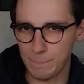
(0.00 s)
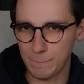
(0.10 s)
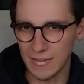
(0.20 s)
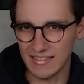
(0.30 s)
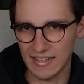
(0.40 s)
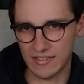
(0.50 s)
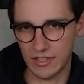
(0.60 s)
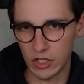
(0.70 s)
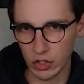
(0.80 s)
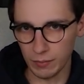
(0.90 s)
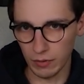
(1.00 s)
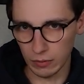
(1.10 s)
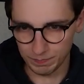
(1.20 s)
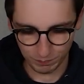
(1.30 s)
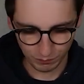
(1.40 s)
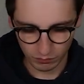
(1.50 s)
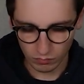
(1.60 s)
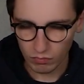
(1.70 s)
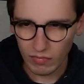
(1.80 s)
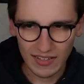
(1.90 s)
this executable,
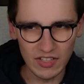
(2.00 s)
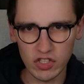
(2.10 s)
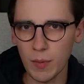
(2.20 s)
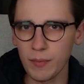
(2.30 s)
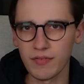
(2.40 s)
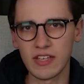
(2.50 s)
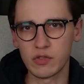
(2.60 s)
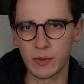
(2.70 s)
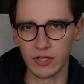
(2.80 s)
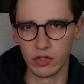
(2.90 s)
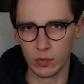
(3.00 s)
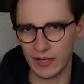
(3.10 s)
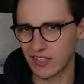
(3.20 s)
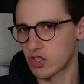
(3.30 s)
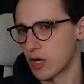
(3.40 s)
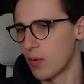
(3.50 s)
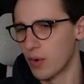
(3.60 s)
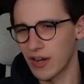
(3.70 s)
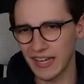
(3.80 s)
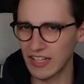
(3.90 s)
there's a couple of things we can do. We can try
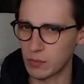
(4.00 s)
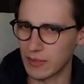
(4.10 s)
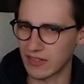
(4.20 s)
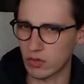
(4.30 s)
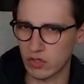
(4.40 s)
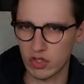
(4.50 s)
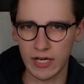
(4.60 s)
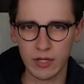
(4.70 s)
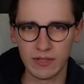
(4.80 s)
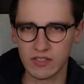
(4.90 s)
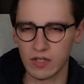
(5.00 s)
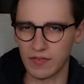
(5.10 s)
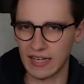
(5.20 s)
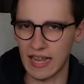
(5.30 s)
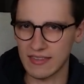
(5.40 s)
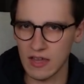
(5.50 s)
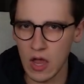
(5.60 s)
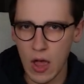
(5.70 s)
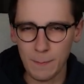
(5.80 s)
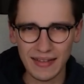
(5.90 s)
running it, we can try doing stuff like that,
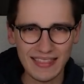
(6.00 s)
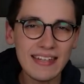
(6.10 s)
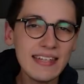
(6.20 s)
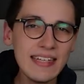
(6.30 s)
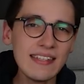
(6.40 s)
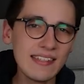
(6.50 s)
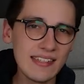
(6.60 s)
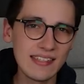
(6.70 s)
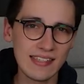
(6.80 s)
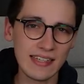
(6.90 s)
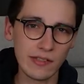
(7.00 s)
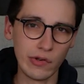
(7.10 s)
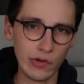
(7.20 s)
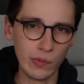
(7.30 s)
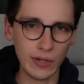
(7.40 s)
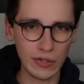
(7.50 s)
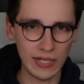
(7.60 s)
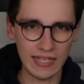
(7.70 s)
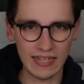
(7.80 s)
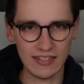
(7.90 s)
but the easiest thing to do when looking
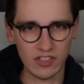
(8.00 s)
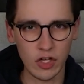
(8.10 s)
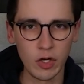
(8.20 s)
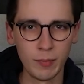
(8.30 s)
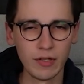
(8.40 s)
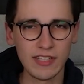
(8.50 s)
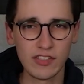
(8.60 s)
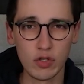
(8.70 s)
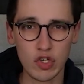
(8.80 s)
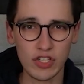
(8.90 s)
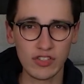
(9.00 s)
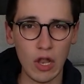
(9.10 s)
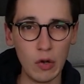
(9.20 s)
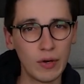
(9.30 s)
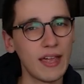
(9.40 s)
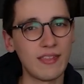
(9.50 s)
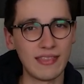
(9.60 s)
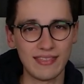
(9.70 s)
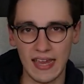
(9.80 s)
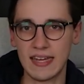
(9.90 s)
at an executable is to just look at the
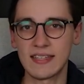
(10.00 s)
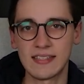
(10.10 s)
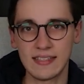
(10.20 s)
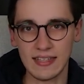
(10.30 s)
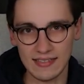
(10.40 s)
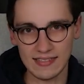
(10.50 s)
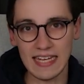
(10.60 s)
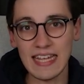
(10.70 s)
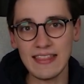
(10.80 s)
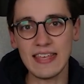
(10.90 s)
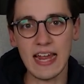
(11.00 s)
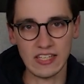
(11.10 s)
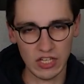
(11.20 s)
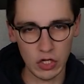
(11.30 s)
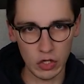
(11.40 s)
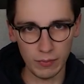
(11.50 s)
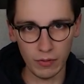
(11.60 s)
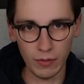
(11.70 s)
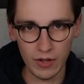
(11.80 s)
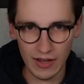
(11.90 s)
text that's in the
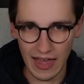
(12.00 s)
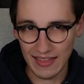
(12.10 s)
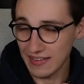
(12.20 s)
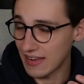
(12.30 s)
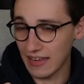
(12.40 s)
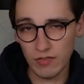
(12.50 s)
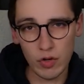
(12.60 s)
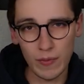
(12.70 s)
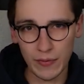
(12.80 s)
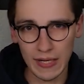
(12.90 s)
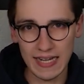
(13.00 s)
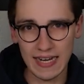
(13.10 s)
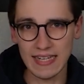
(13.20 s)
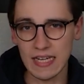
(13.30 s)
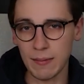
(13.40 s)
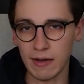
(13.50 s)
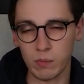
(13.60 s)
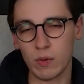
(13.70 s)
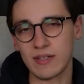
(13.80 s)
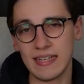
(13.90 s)
executable, and that can give you a great idea about
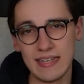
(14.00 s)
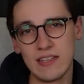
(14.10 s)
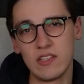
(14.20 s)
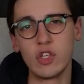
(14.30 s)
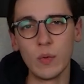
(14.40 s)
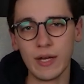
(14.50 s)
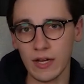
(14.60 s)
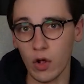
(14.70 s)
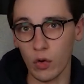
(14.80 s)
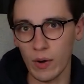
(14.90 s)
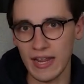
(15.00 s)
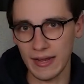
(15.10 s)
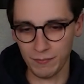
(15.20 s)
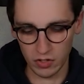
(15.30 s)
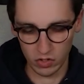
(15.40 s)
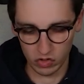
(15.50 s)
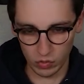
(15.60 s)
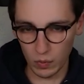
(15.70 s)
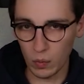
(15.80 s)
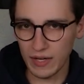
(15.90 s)
what it is doing already. So
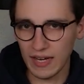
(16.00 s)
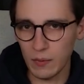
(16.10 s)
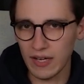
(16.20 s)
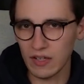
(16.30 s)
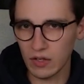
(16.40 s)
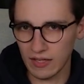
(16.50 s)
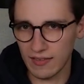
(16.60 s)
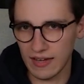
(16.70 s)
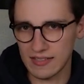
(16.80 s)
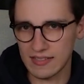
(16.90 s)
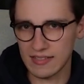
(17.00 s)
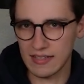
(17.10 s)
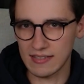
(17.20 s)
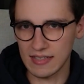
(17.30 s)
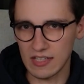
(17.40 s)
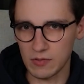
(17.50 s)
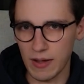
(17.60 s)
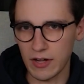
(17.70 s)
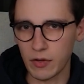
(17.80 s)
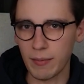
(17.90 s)
we can look at the text that's in this
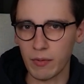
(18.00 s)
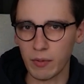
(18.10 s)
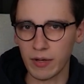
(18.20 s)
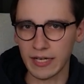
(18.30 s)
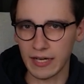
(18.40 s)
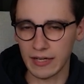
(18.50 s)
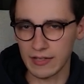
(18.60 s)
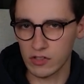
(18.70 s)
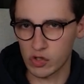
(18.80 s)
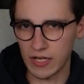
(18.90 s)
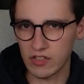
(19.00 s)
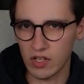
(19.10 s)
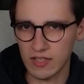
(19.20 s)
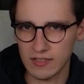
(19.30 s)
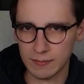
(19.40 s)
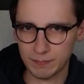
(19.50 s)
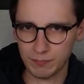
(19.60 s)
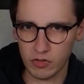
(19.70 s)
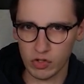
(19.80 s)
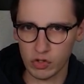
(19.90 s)
binary by running strings on it.
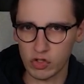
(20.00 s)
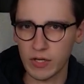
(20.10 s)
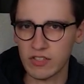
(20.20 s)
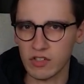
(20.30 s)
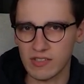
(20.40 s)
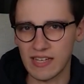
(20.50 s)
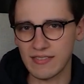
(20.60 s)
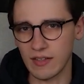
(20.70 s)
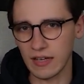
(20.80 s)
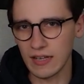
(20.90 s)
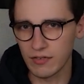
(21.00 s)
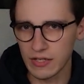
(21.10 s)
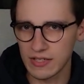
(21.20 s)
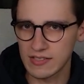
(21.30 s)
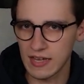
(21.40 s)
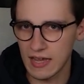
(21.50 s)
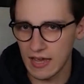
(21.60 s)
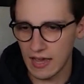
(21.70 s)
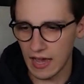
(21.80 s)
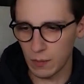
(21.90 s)
So strings on Santa deliveries,
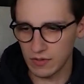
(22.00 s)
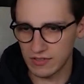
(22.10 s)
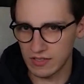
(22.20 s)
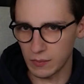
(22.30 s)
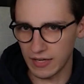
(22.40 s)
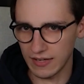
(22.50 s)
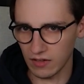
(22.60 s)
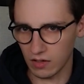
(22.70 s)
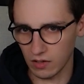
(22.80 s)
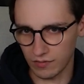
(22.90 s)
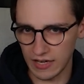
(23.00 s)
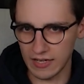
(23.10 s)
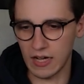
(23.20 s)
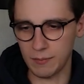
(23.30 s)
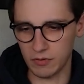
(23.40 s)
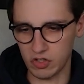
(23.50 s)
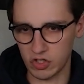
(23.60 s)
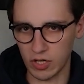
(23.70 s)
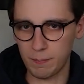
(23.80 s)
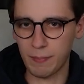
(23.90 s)
and we get a lot of data. I'm just
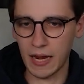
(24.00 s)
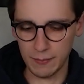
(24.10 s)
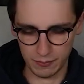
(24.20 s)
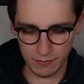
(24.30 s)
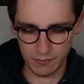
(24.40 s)
gonna pipe